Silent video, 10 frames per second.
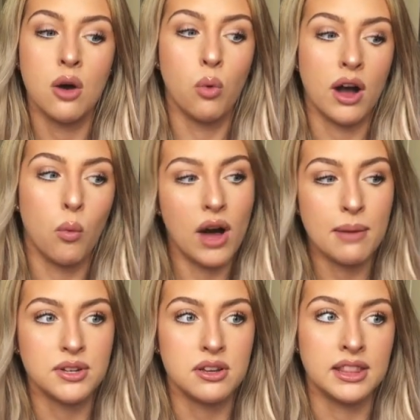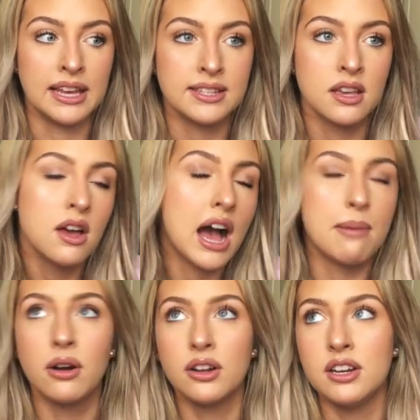why am I doing this?
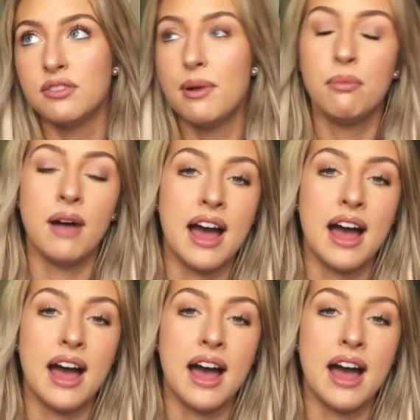I'm not good enough, blah, blah,